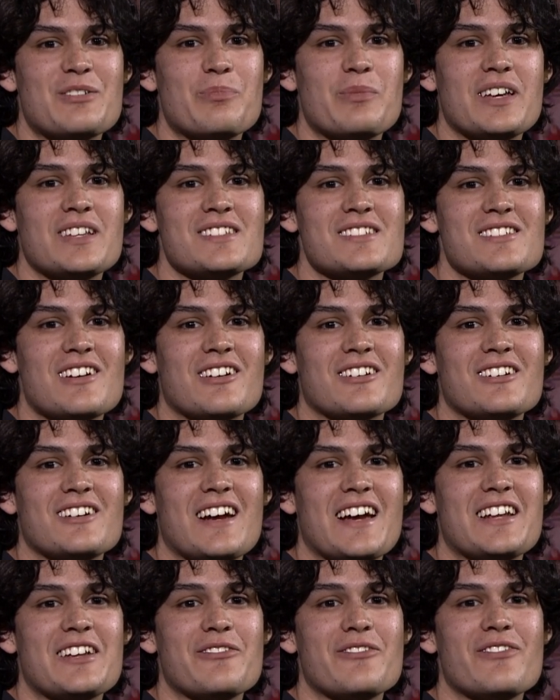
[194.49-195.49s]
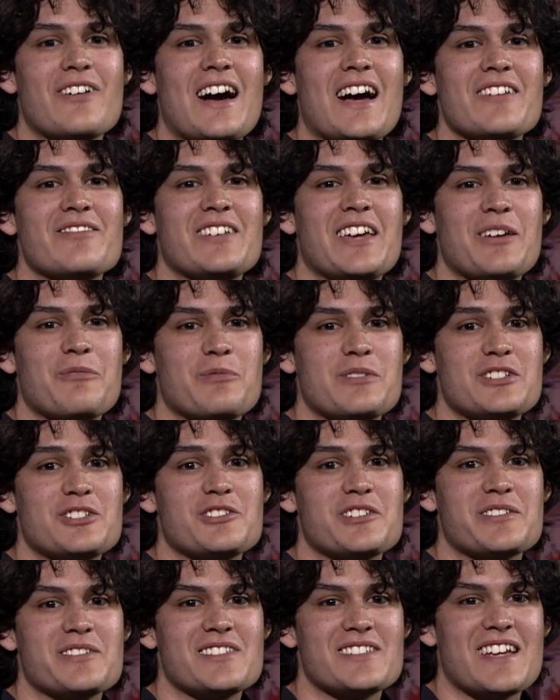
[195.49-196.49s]
men's soccer had a five game win
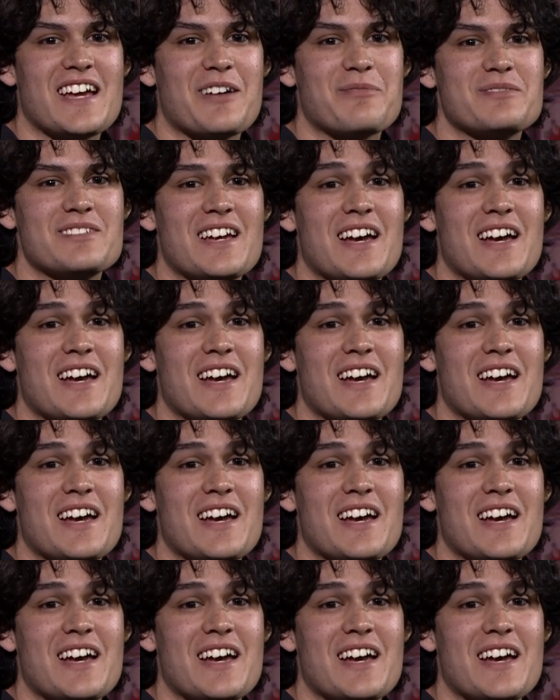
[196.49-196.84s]
streak snapped